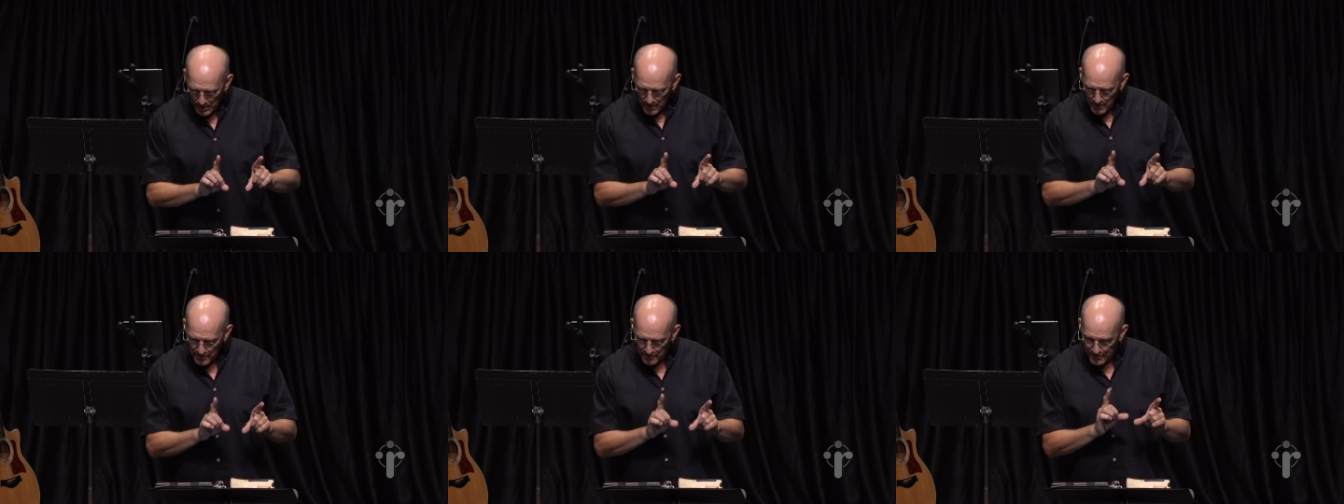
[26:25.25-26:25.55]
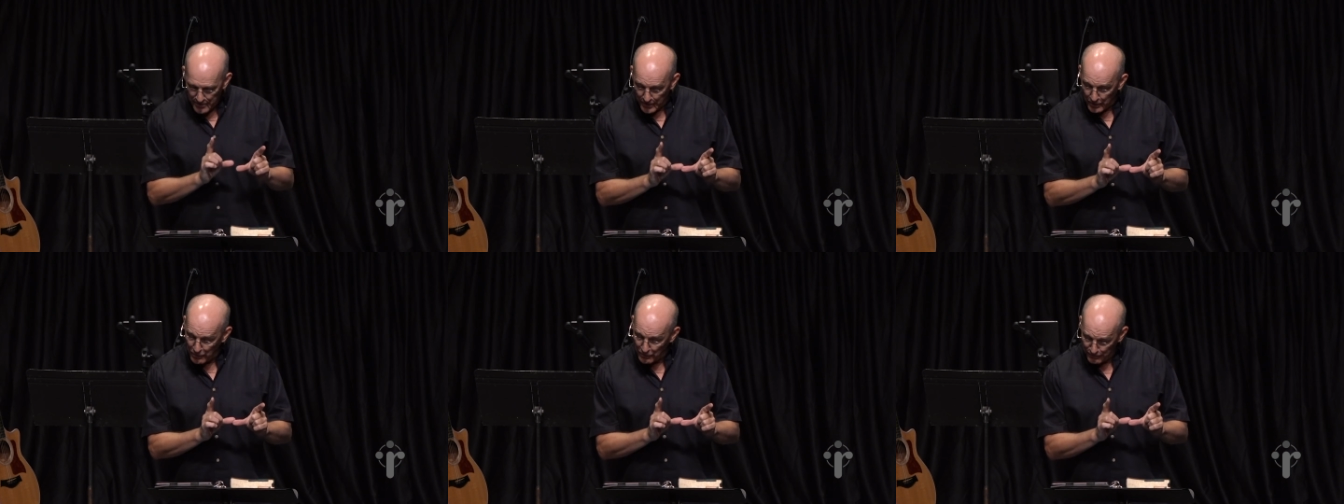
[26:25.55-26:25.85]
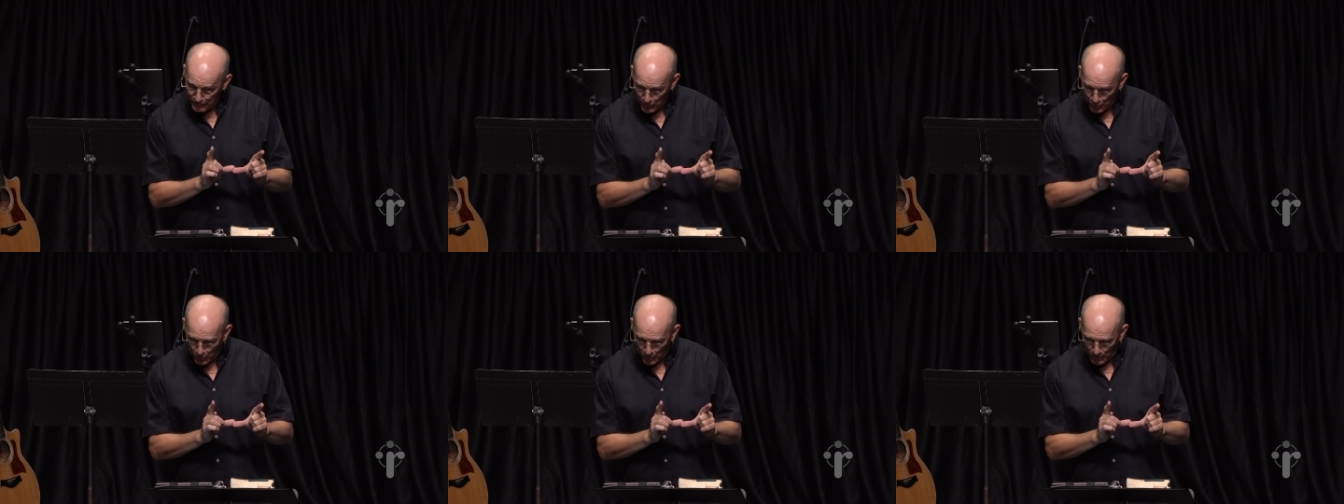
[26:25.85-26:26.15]

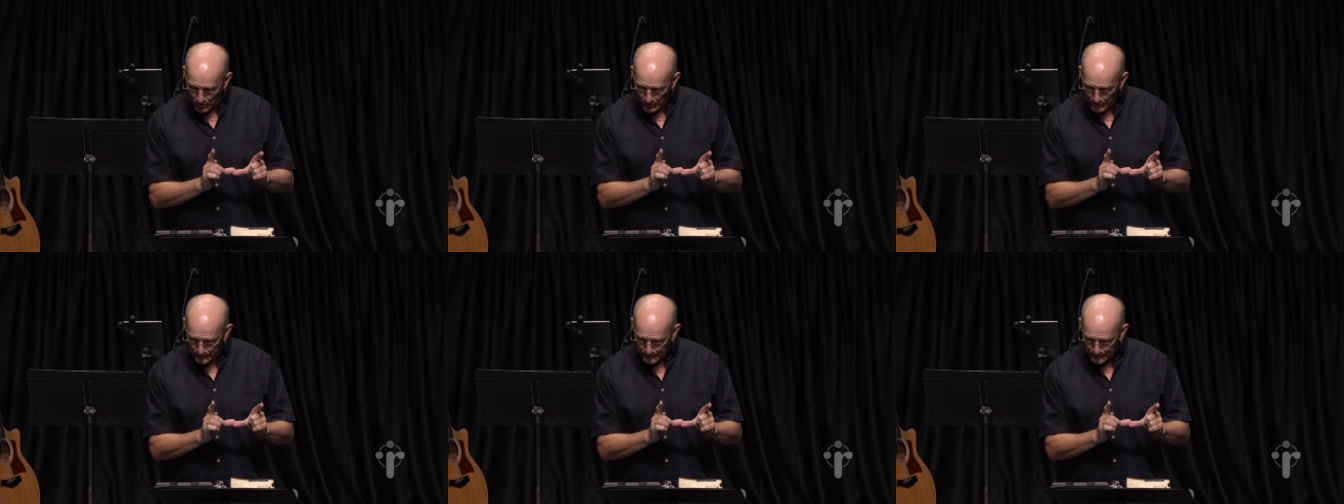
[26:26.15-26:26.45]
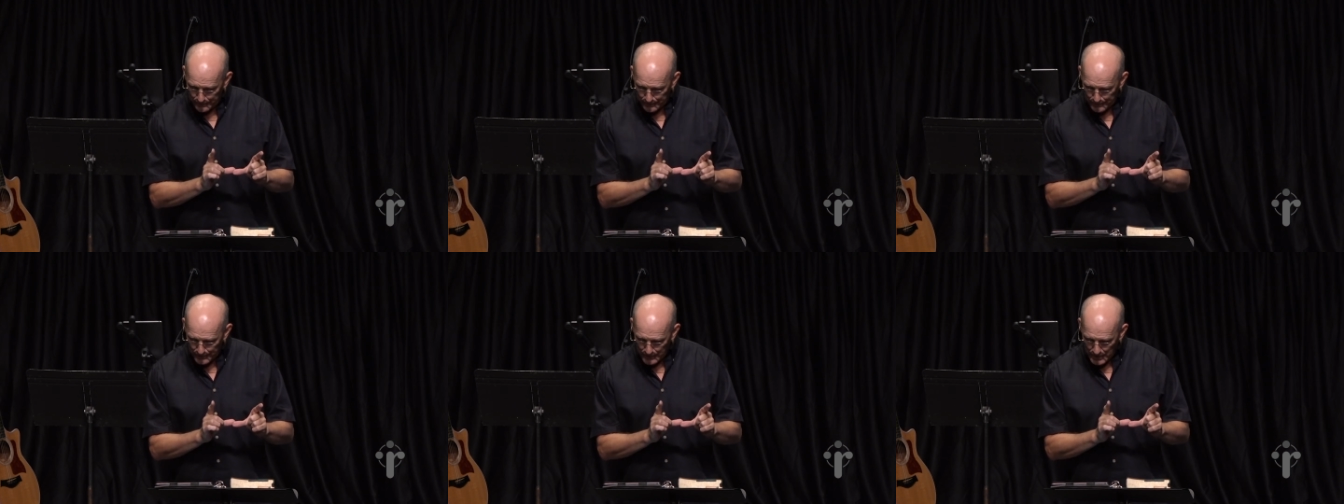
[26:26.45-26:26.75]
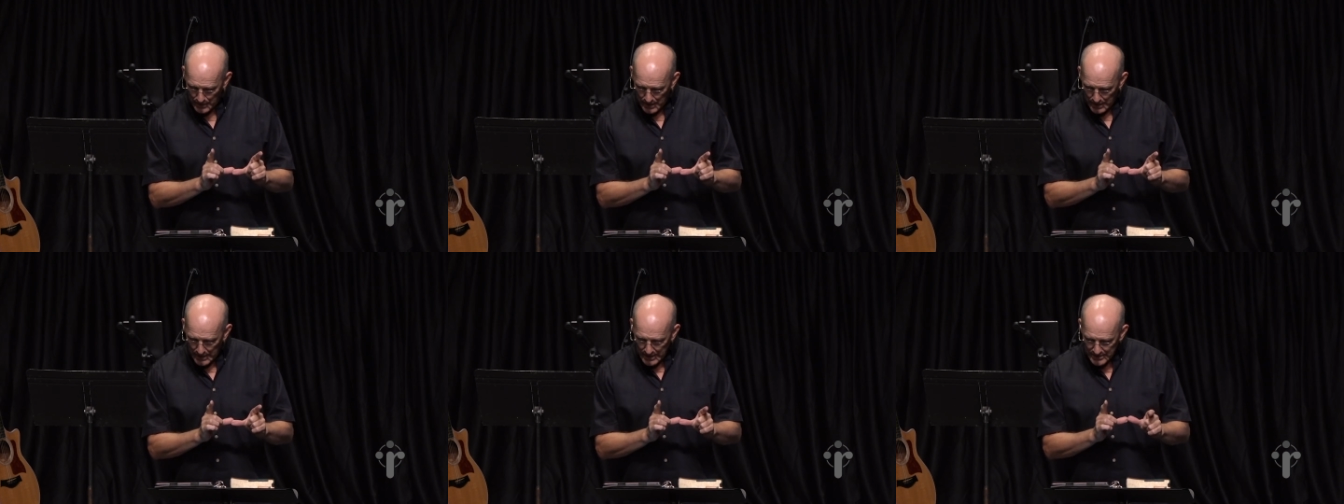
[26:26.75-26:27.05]
Therefore,
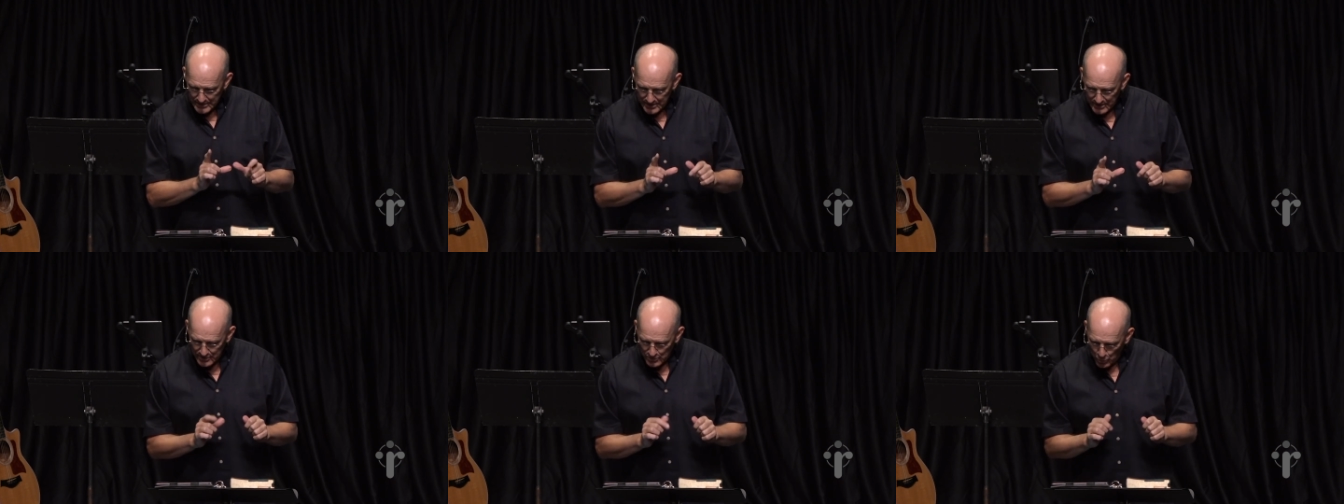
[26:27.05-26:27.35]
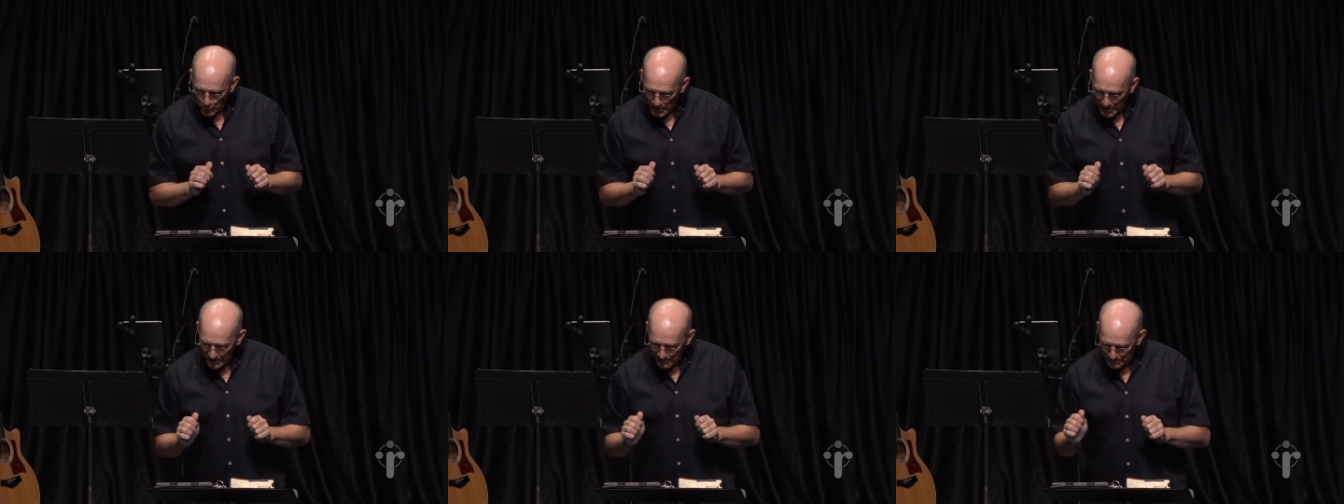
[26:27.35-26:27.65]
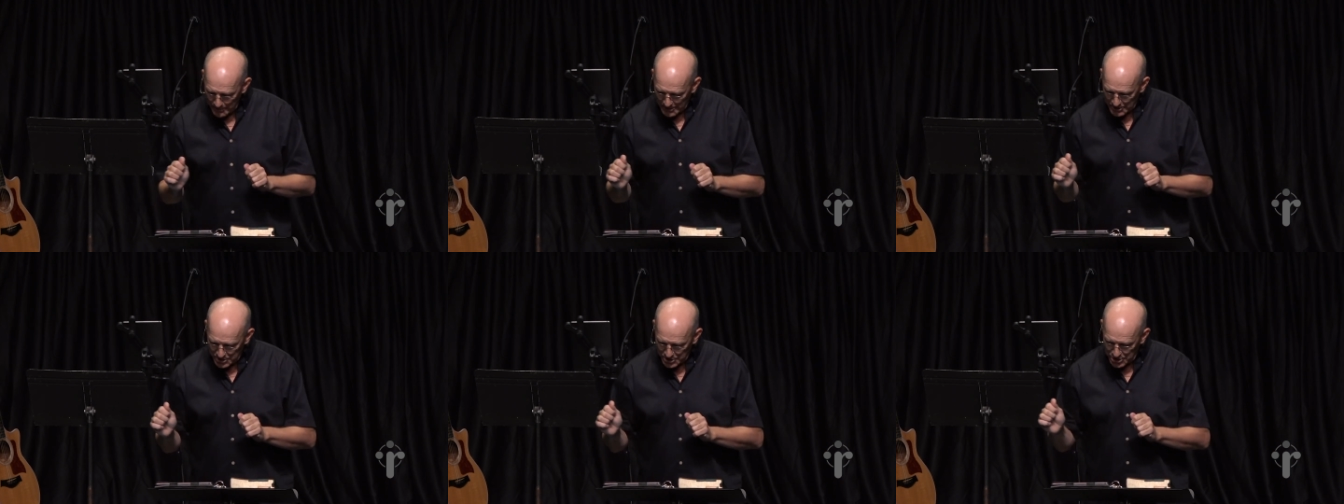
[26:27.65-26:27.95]
since we have
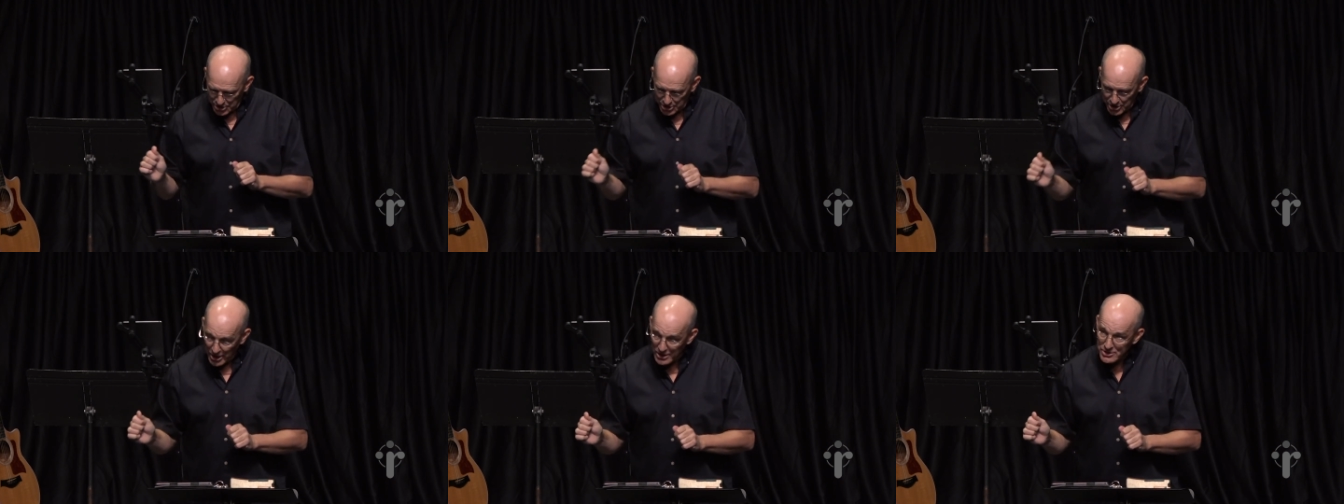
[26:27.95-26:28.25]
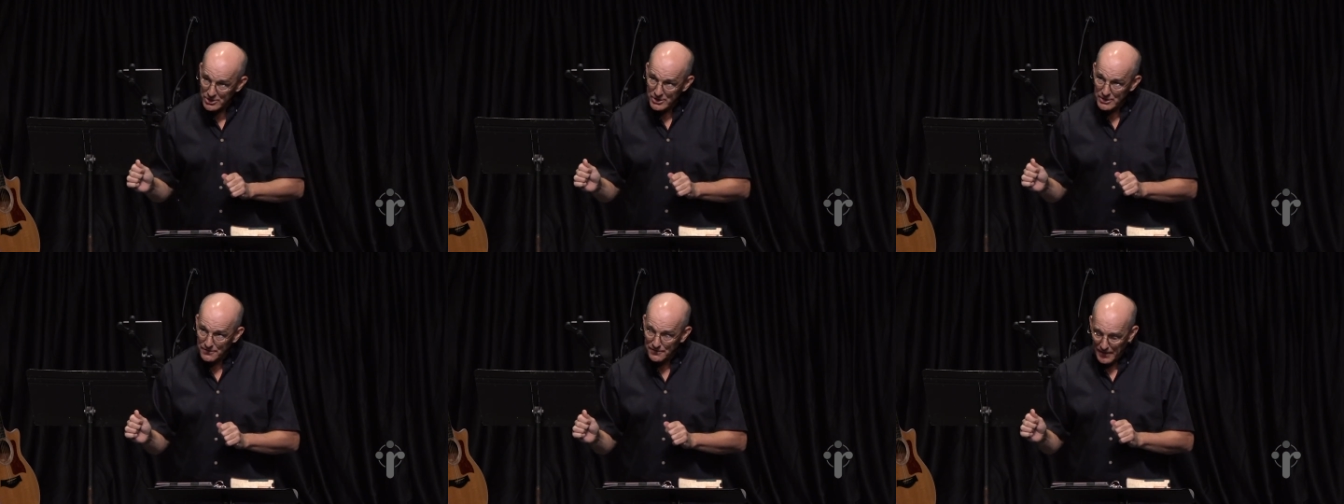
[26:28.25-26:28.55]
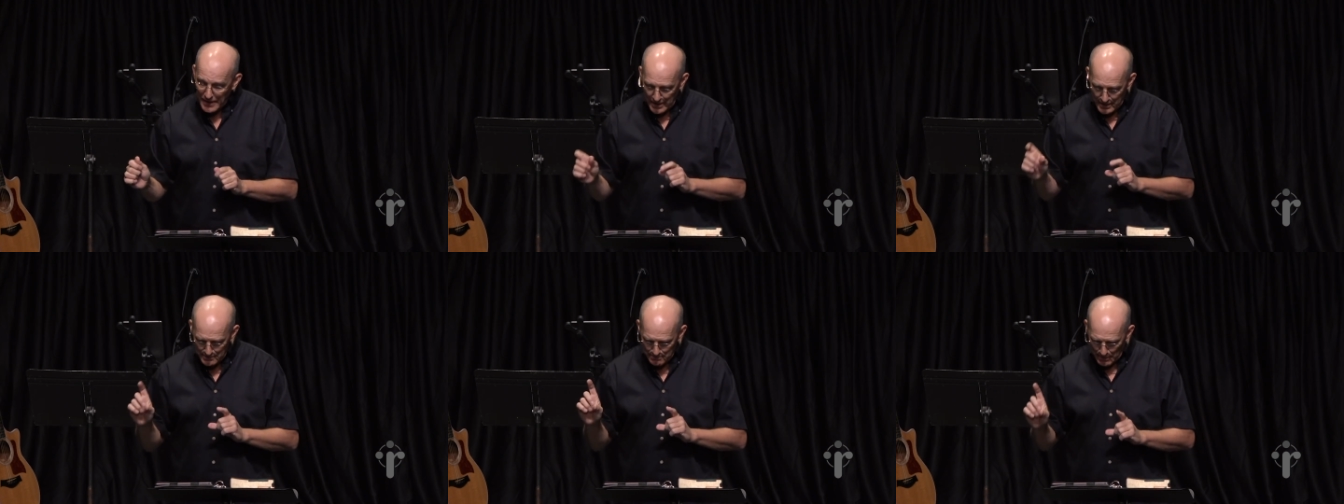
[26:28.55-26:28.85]
been
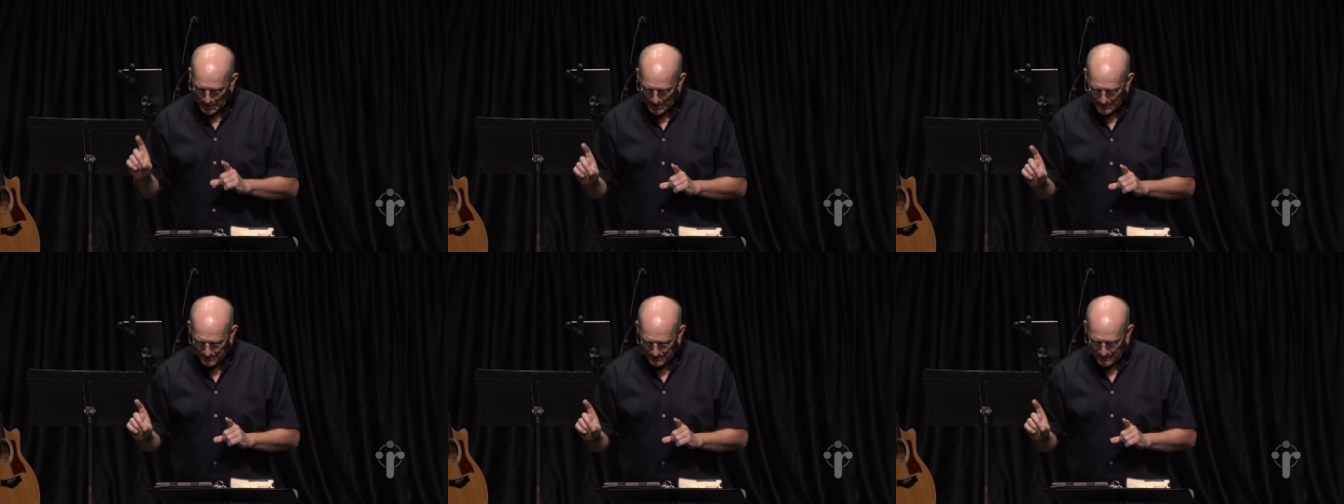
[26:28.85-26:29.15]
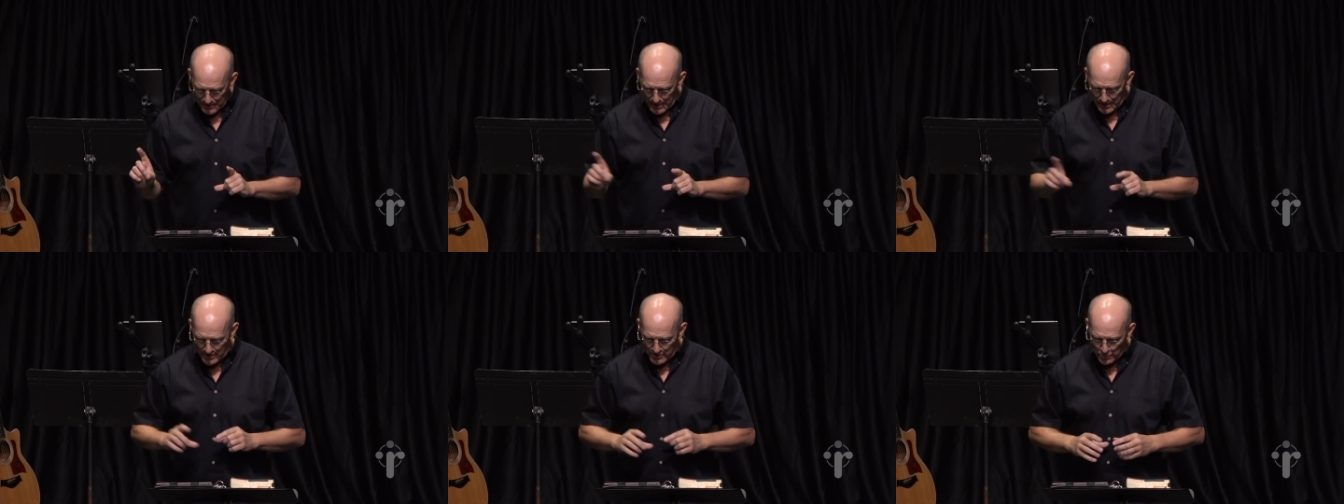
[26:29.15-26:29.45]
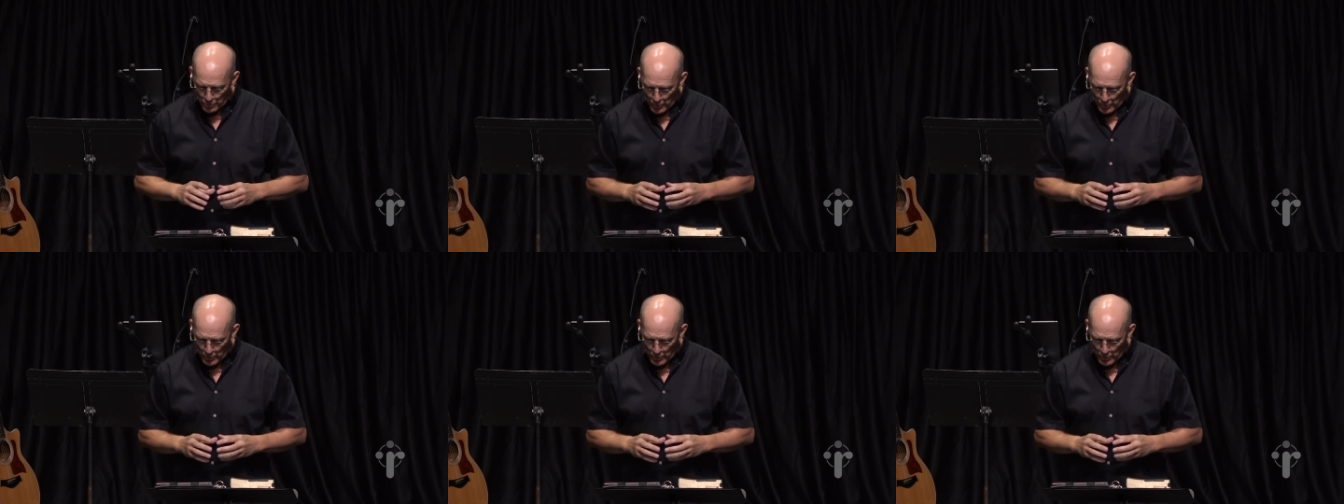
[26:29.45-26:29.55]
justified by faith,